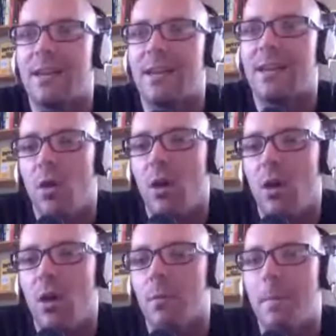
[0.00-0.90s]
with
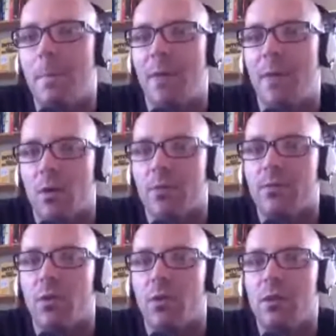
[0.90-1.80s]
people are
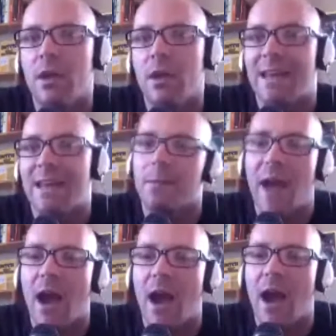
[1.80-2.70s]
powerful and
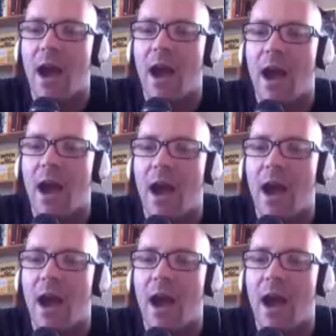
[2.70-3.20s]
empowering.